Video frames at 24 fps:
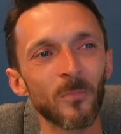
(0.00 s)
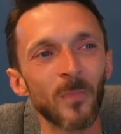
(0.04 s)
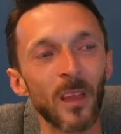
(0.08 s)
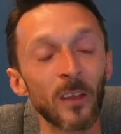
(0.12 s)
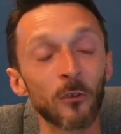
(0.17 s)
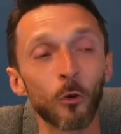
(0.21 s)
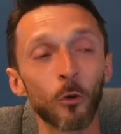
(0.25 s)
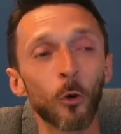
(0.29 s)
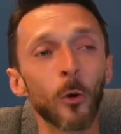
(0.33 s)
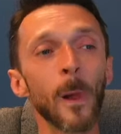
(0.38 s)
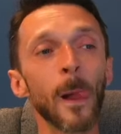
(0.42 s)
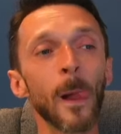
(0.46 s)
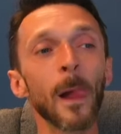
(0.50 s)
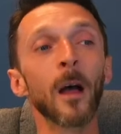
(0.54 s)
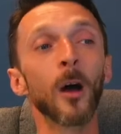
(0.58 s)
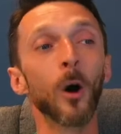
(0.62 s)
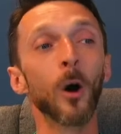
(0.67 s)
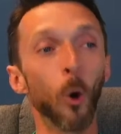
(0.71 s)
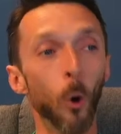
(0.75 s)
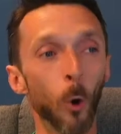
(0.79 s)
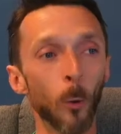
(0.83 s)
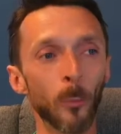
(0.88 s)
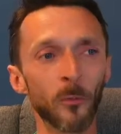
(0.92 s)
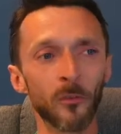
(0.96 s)
So
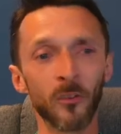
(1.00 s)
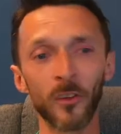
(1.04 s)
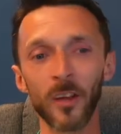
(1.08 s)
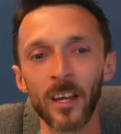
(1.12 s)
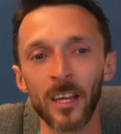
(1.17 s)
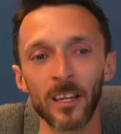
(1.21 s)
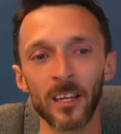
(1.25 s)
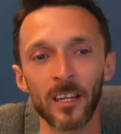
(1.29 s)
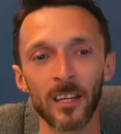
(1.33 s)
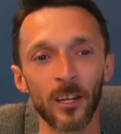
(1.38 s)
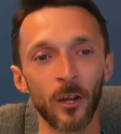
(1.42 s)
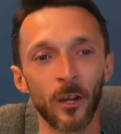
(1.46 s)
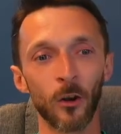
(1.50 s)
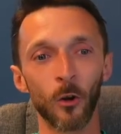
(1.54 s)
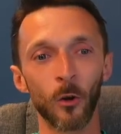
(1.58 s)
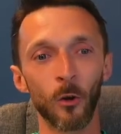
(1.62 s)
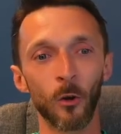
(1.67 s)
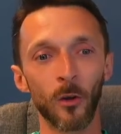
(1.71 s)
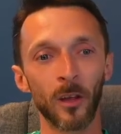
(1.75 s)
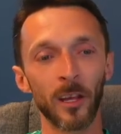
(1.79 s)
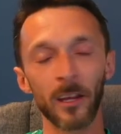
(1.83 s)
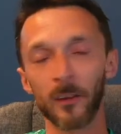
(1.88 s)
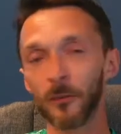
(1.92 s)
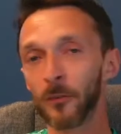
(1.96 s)
hopefully,
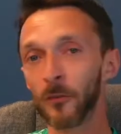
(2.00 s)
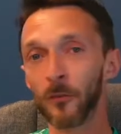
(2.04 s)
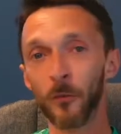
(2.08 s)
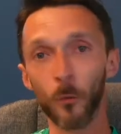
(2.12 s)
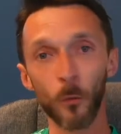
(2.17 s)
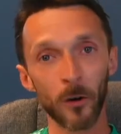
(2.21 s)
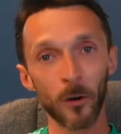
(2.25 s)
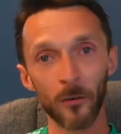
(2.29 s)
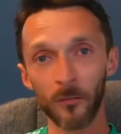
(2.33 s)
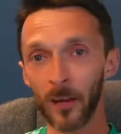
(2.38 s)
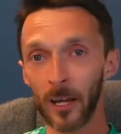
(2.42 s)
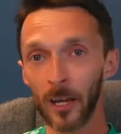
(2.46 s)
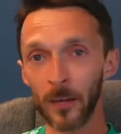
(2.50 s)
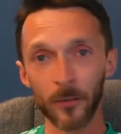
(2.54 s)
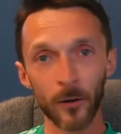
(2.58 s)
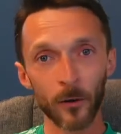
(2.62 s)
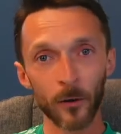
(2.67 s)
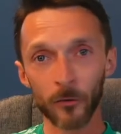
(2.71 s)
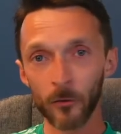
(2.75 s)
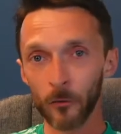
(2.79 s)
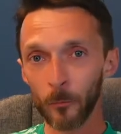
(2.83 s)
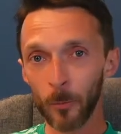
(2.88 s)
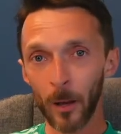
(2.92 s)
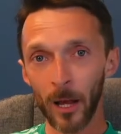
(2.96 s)
like 4 or 5
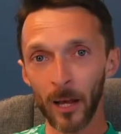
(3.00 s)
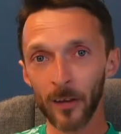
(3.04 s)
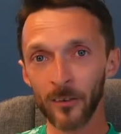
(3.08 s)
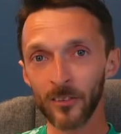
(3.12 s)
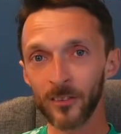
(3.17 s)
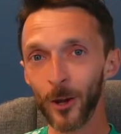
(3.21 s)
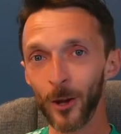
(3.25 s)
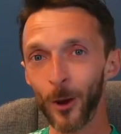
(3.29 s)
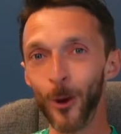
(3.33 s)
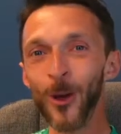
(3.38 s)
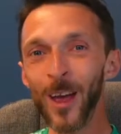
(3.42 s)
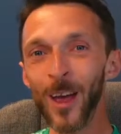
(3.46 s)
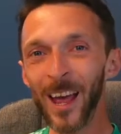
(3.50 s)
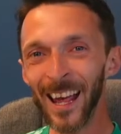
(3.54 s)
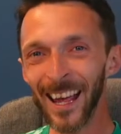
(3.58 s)
years have passed now.